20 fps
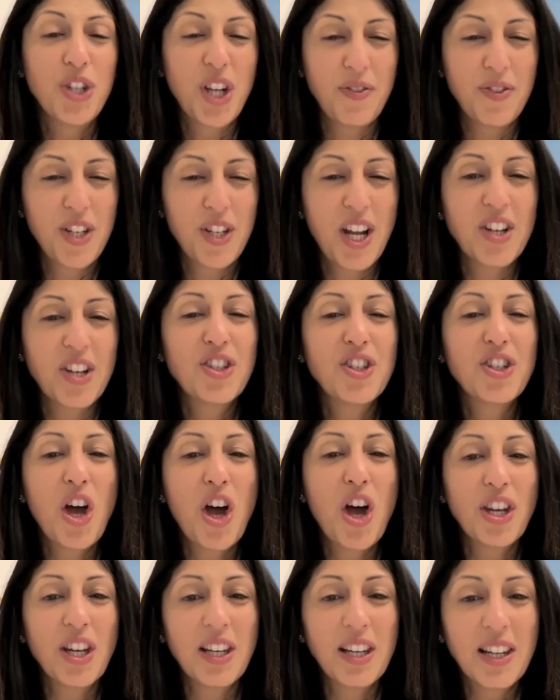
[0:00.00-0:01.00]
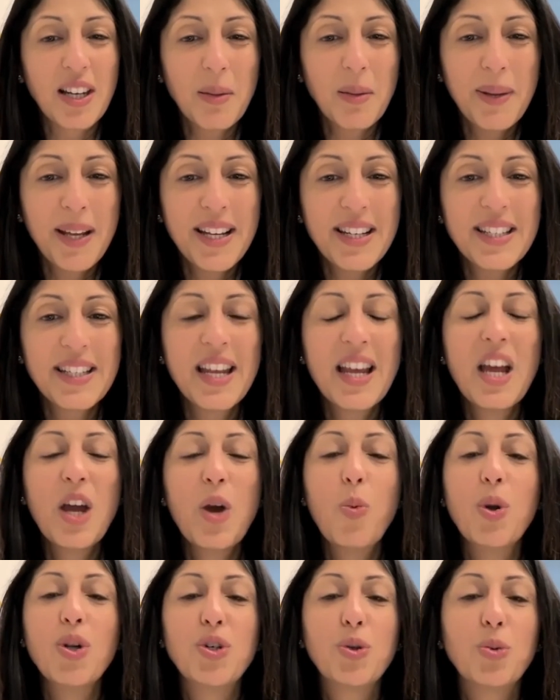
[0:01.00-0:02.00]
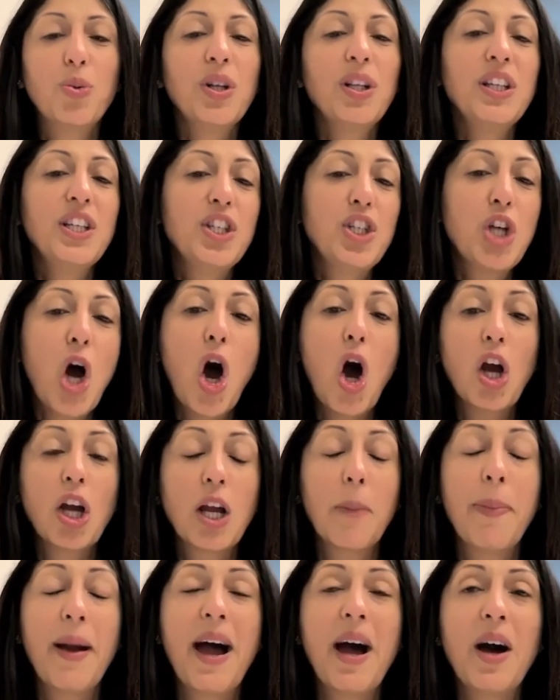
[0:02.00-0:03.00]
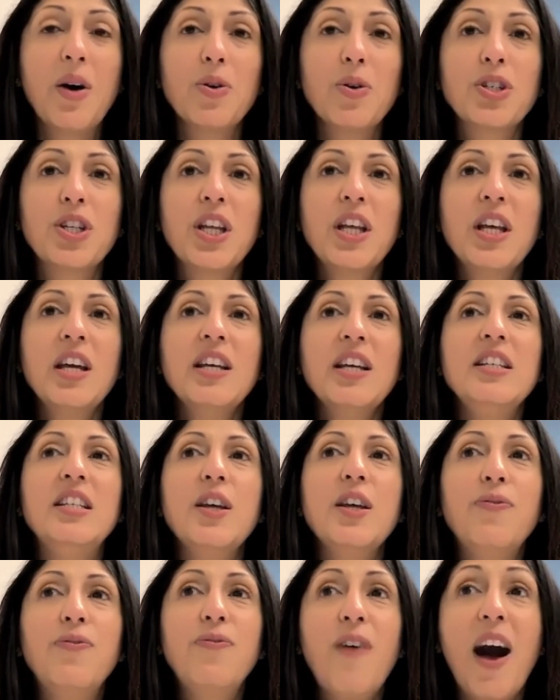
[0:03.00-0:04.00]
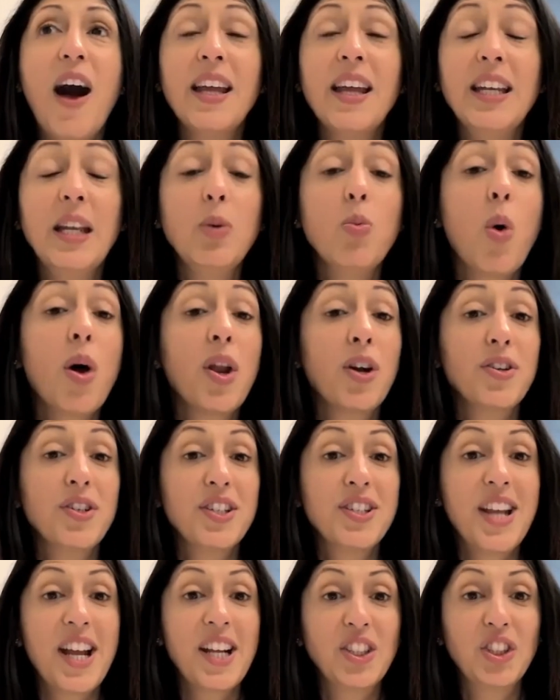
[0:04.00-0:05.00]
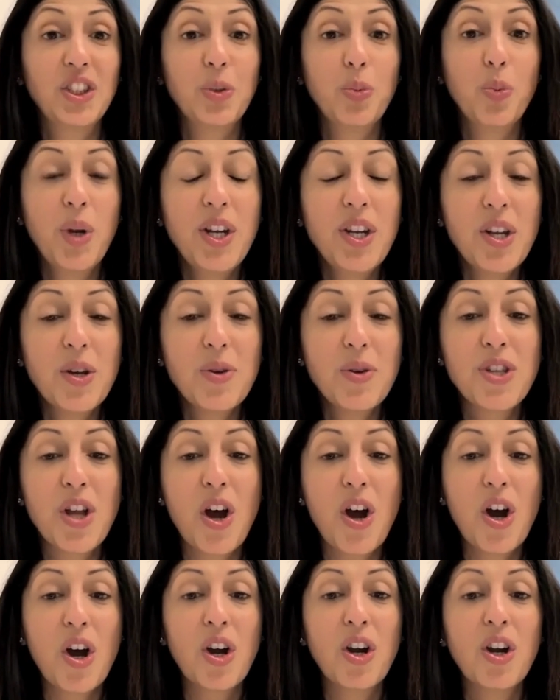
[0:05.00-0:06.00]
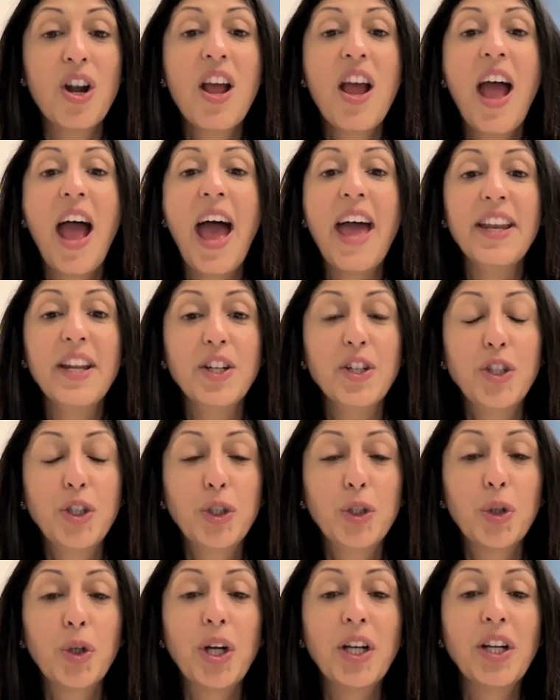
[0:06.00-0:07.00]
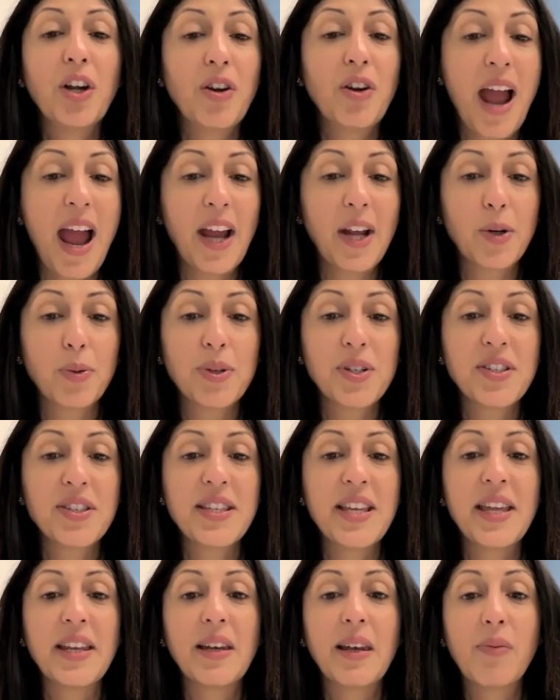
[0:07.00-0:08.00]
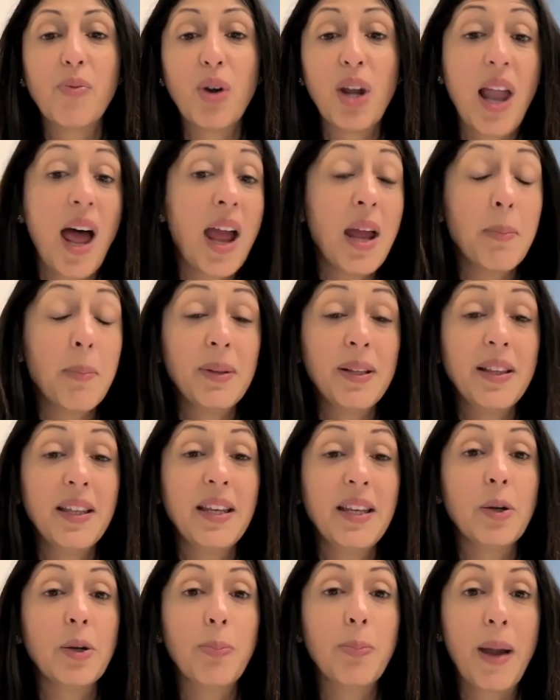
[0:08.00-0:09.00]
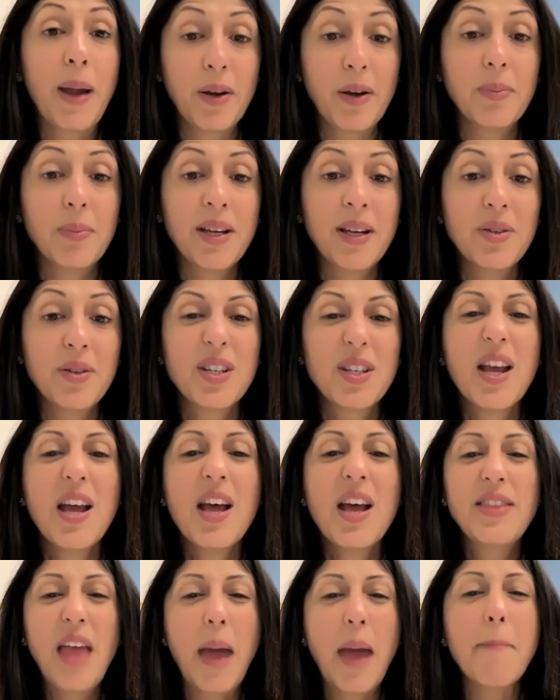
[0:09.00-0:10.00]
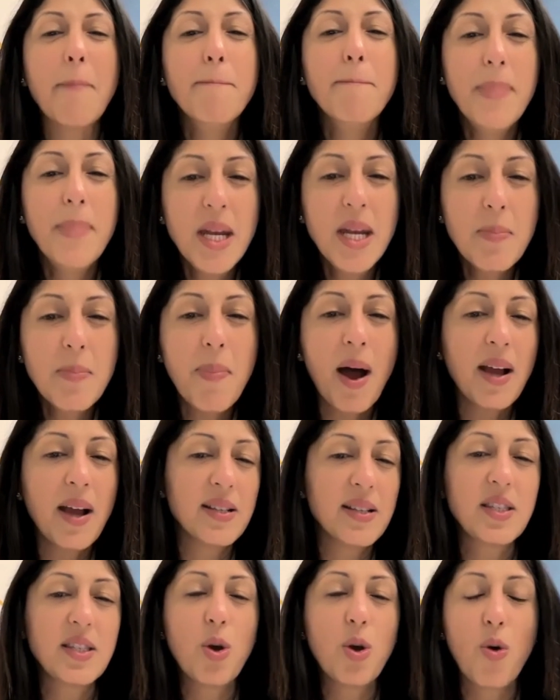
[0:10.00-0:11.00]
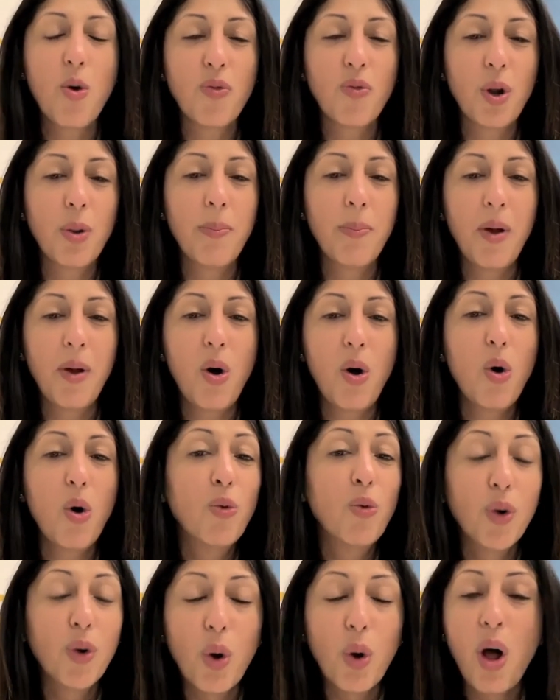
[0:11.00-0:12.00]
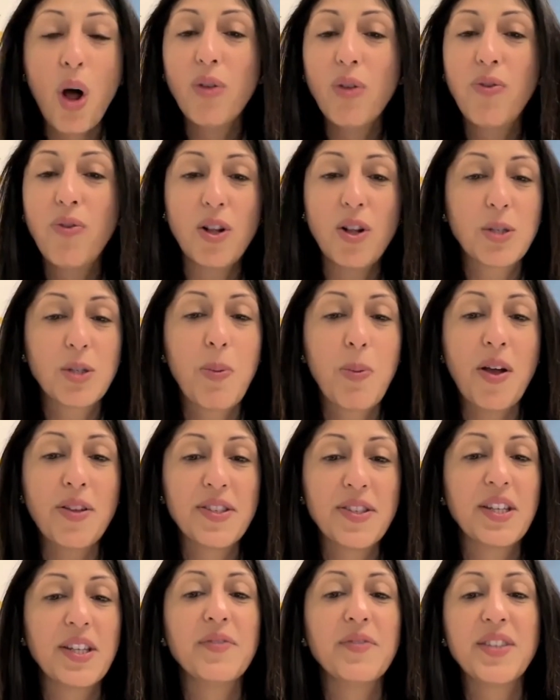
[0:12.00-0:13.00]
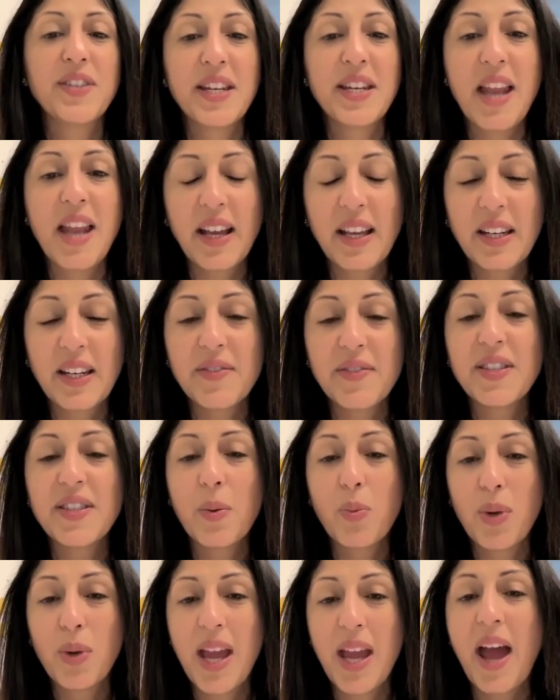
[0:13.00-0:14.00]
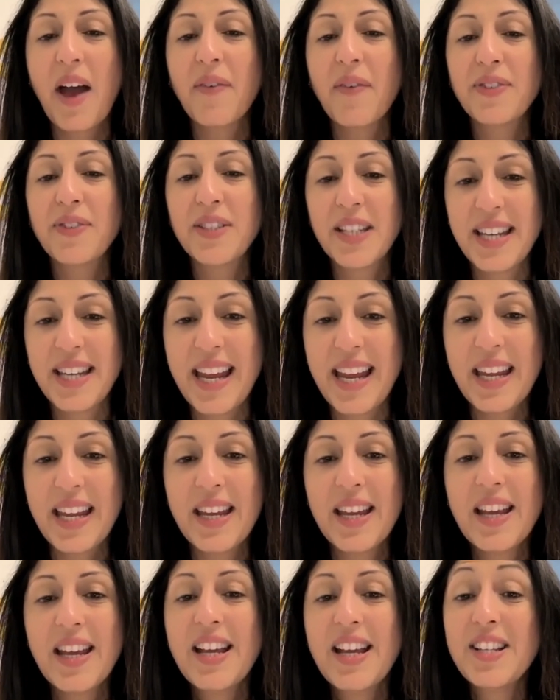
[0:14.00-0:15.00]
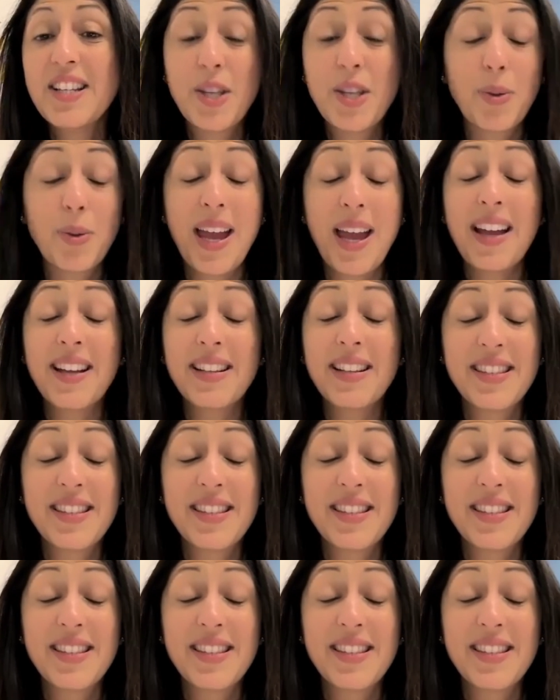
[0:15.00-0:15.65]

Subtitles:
I've touched on a little bit, which really talk about defining what our detection windows are and ensuring our accuracy and reliability are paramount, that minimize the overall false positives and negatives that we have today. So yeah,